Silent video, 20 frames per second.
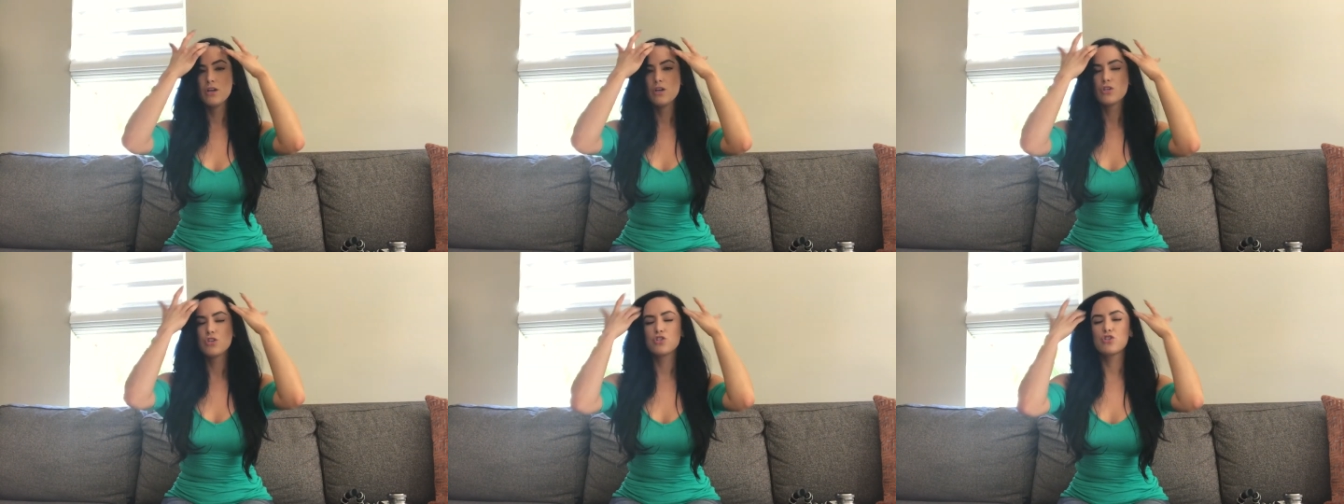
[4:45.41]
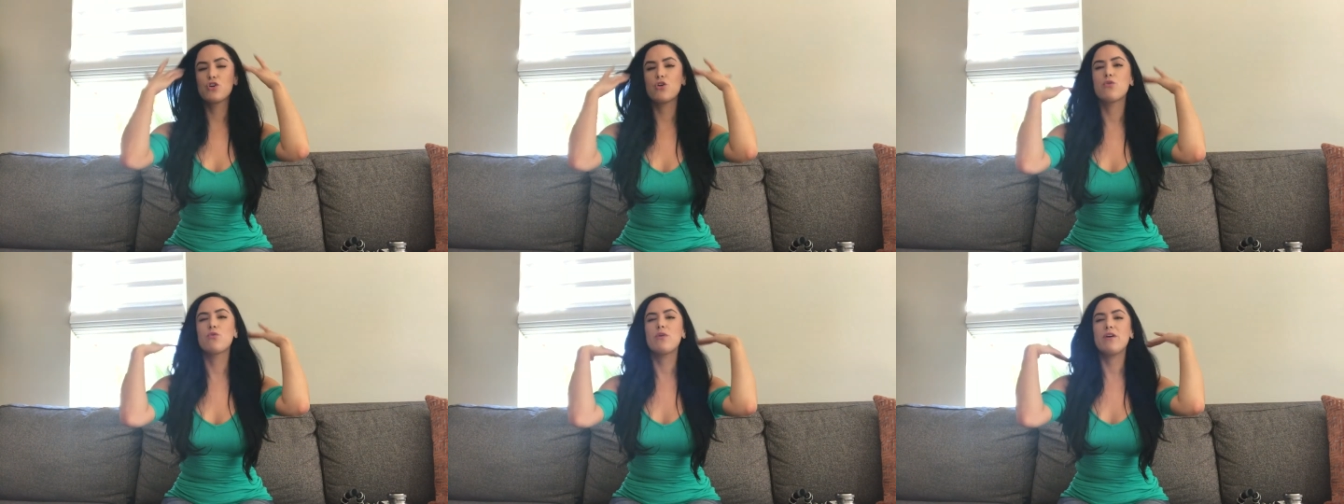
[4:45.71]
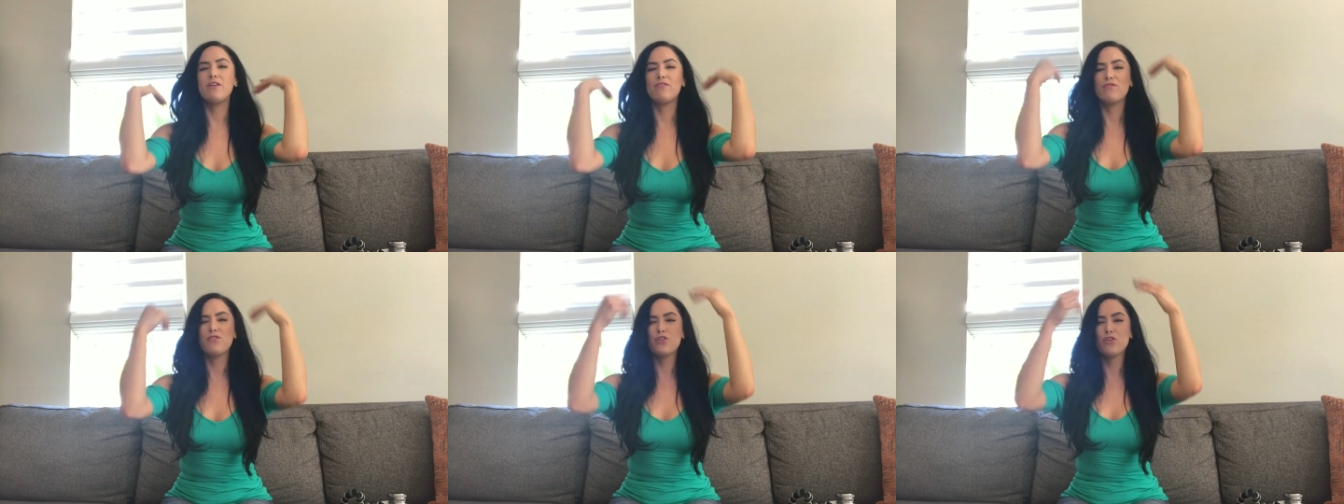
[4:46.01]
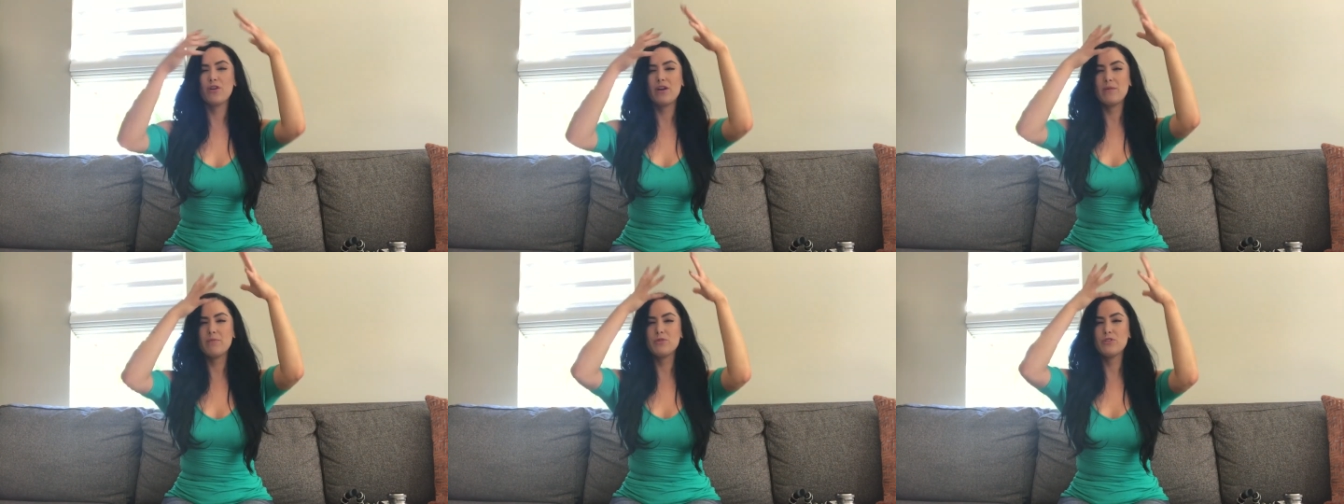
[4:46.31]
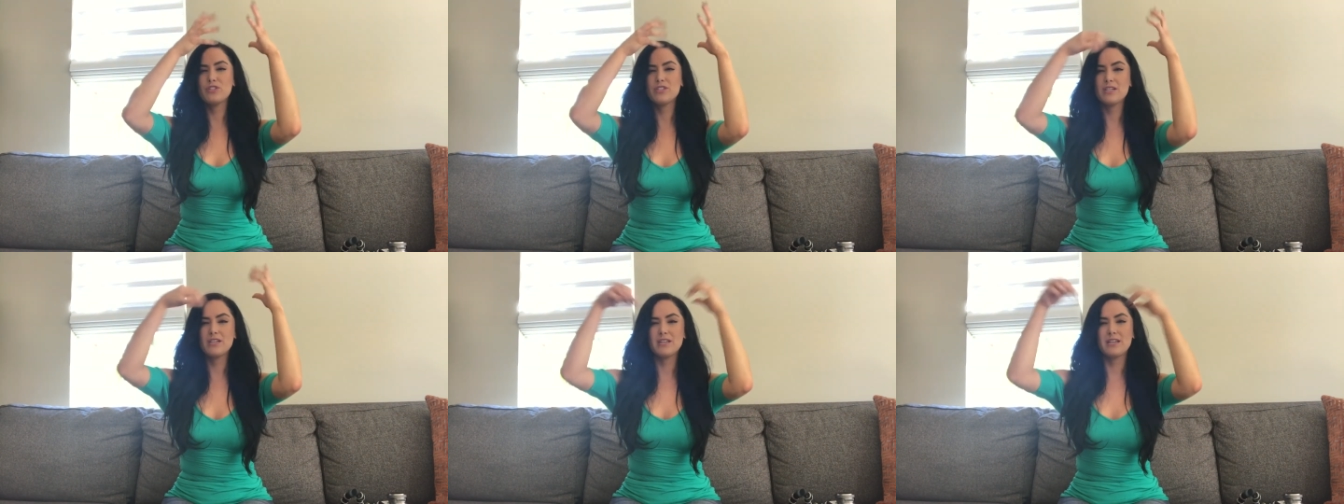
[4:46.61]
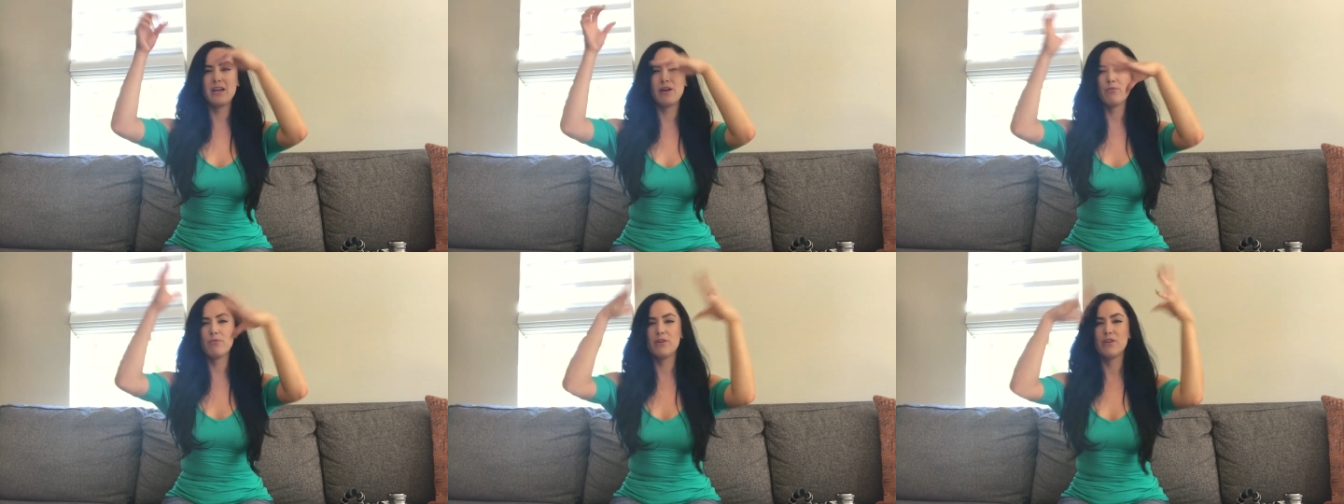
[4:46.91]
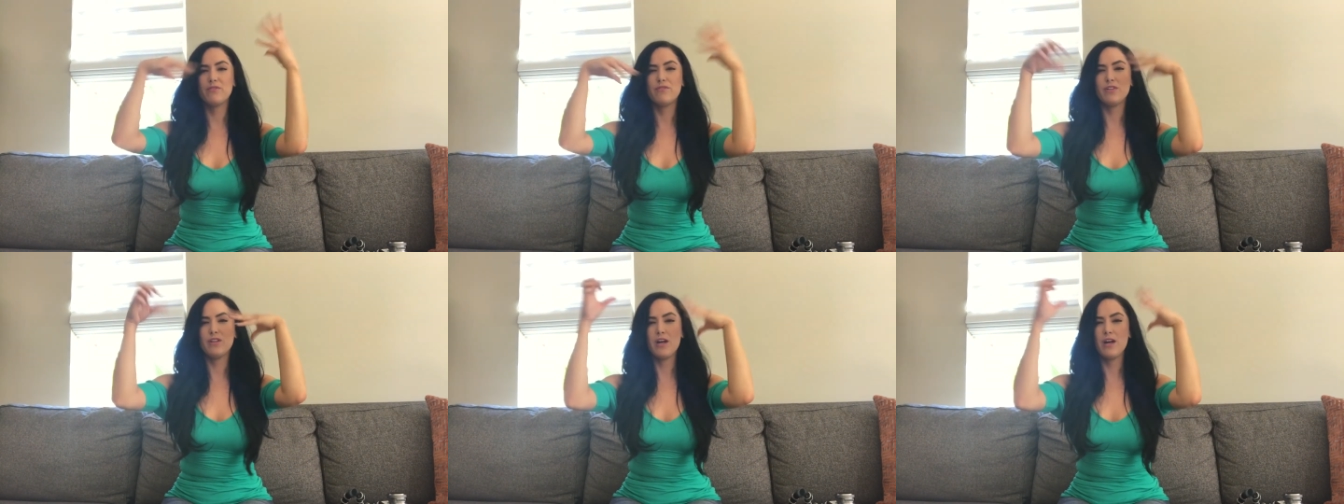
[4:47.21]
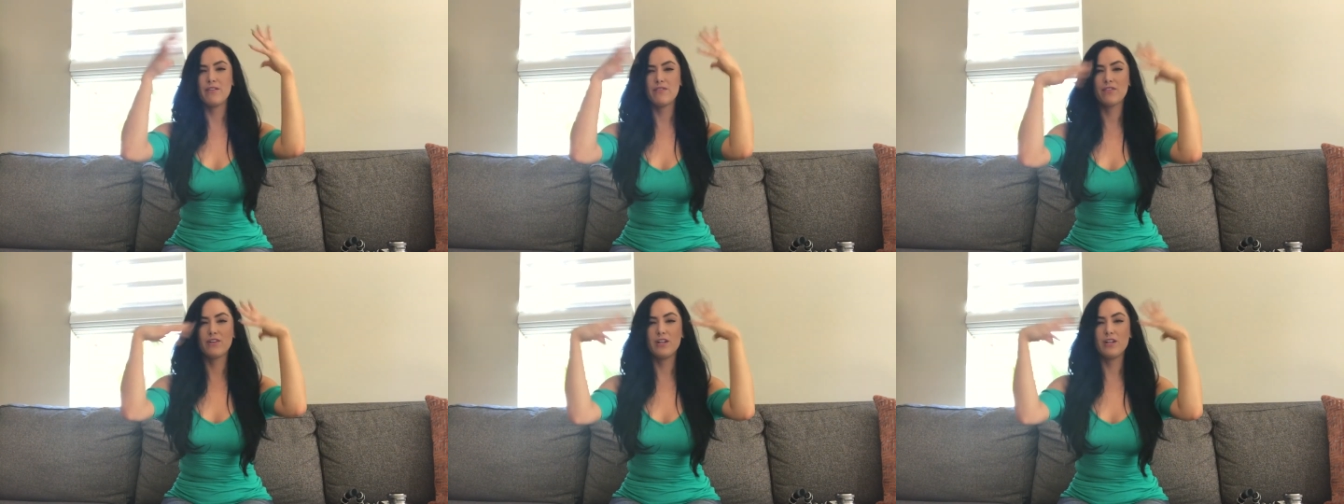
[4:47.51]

So if you're able to get rid of a lot of